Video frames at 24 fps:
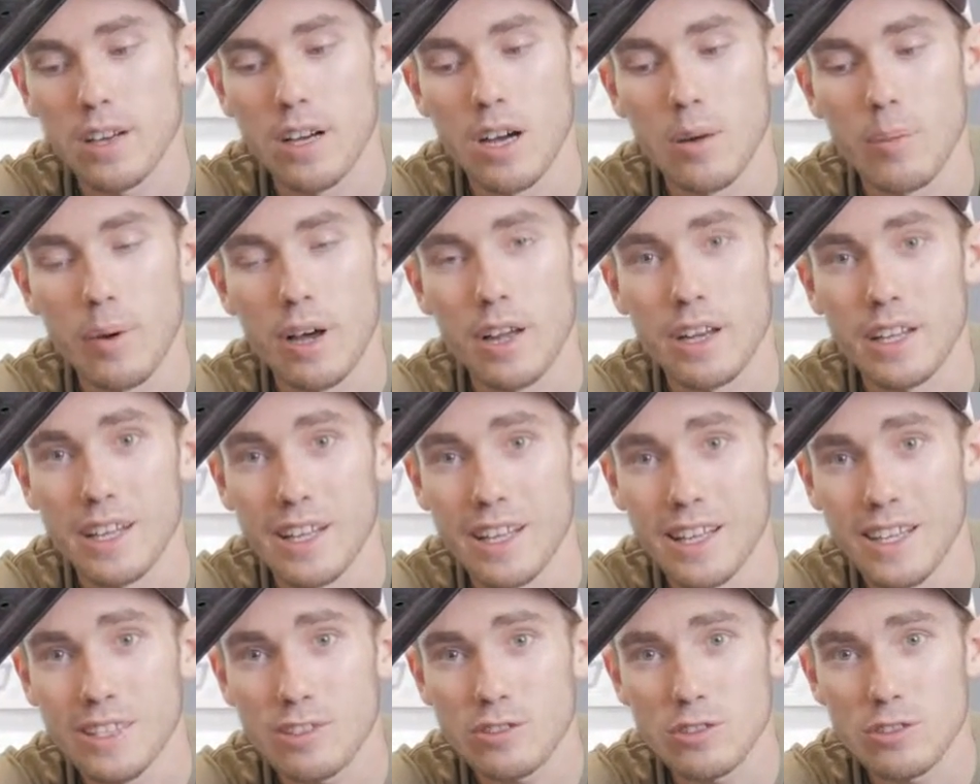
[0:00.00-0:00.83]
about 1
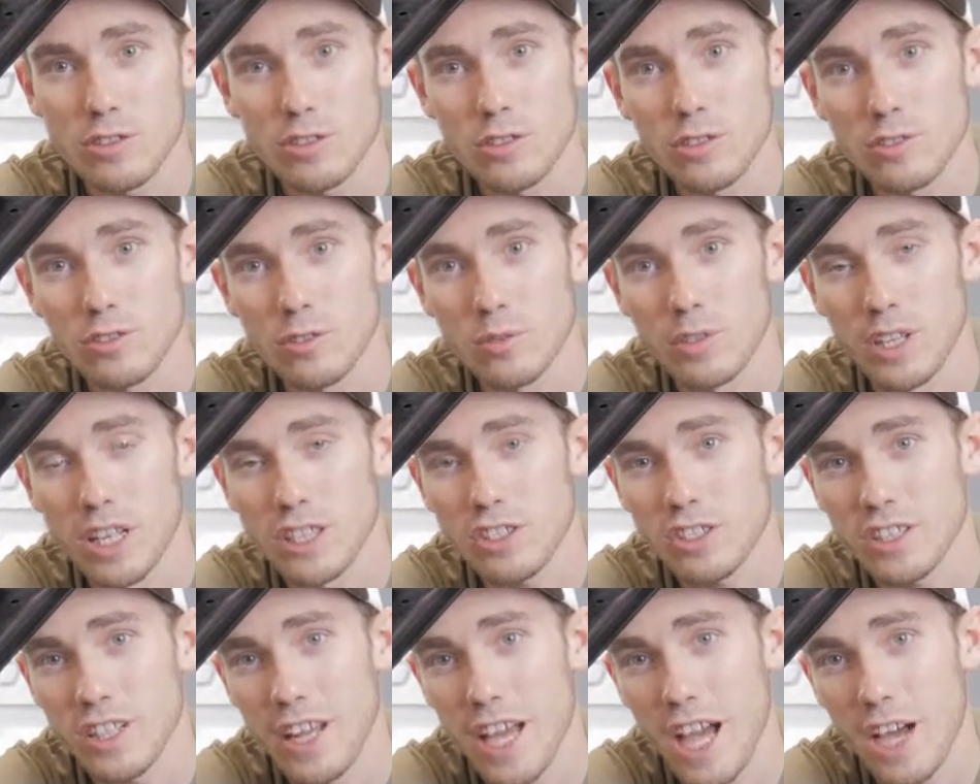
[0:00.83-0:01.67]
inch to 1.5
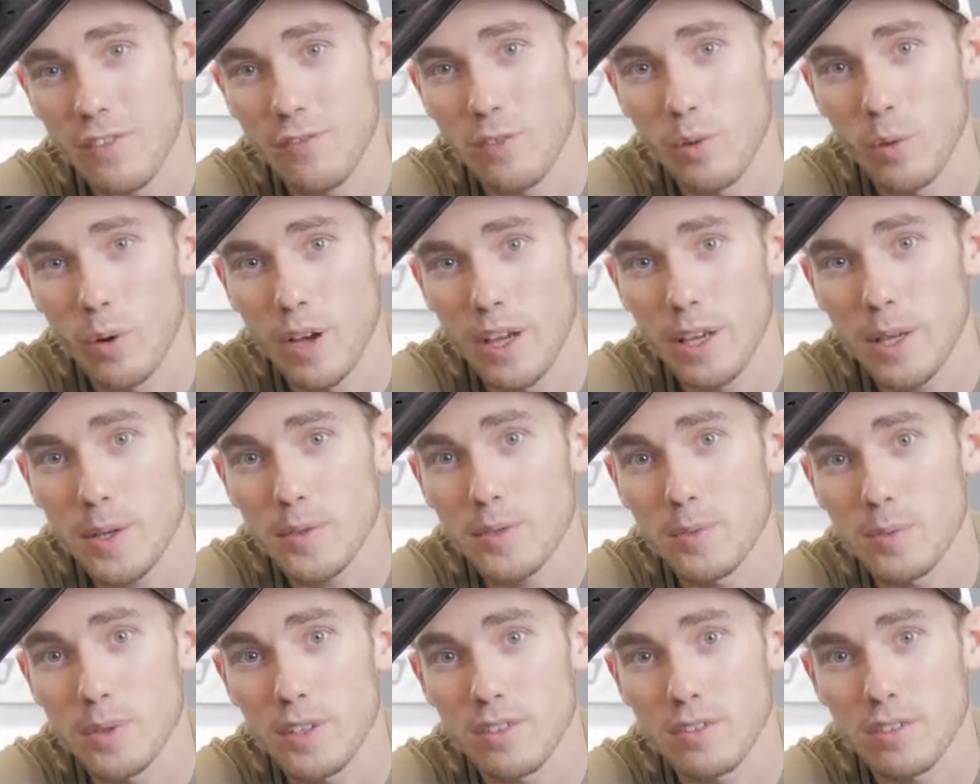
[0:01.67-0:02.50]
inches away
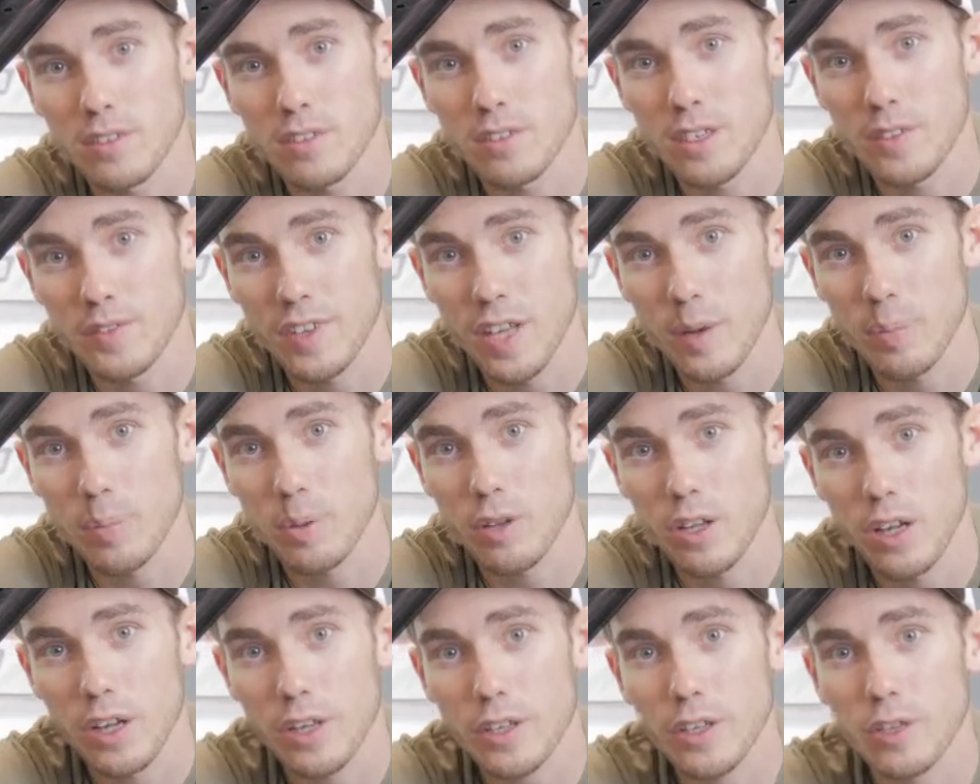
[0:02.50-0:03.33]
from the center of that
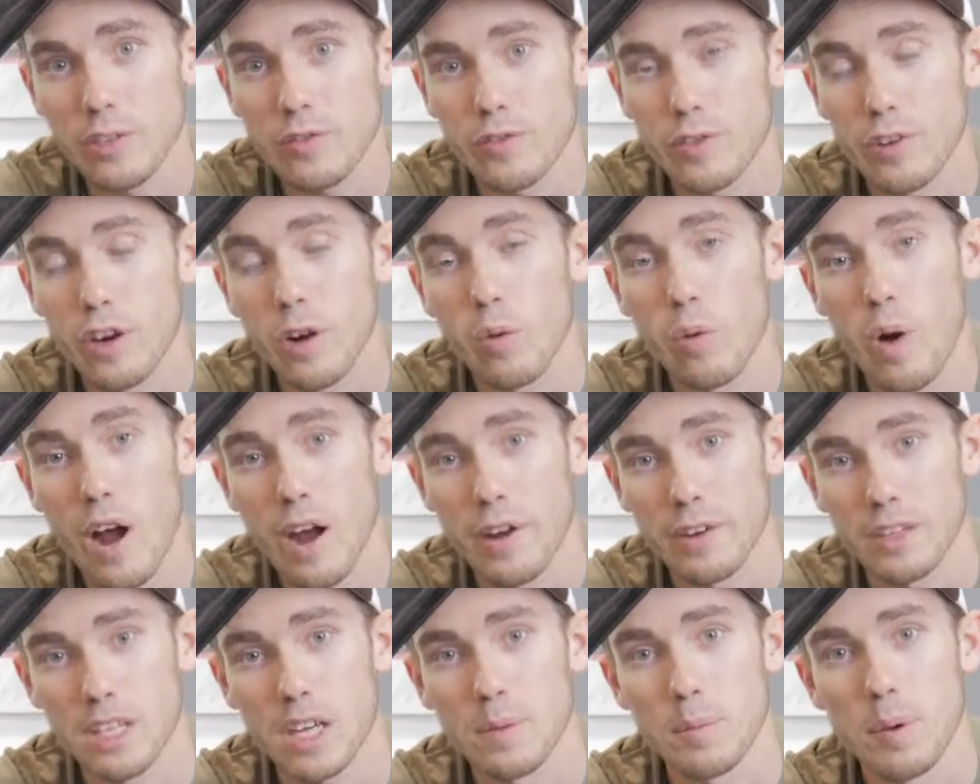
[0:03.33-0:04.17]
plug for our
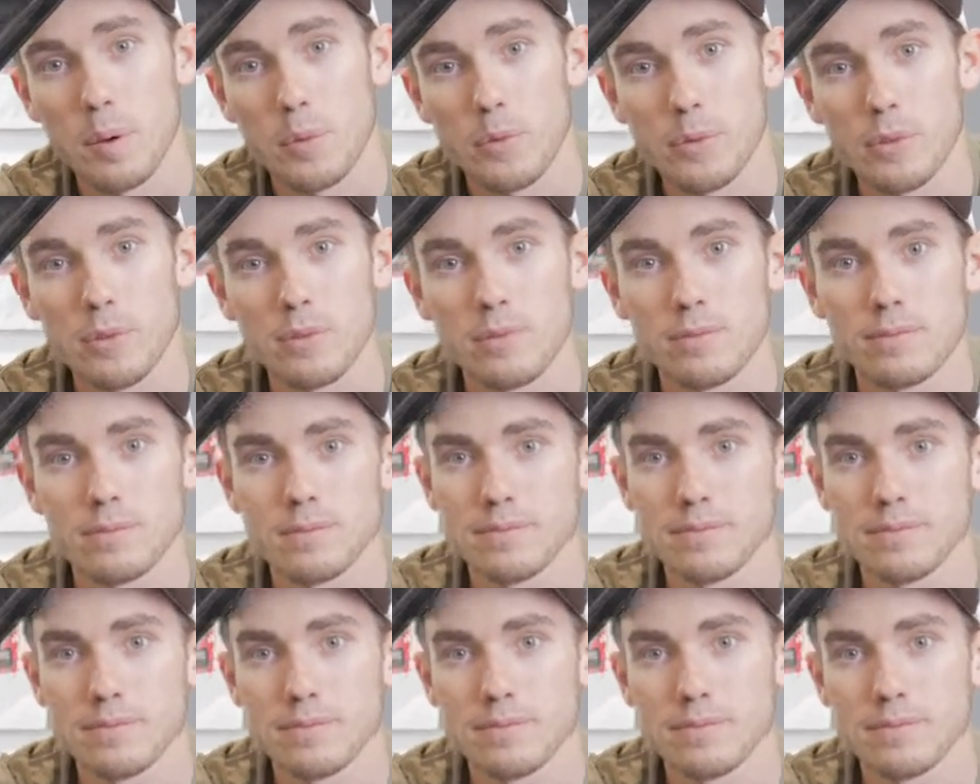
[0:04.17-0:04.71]
wire to come up through.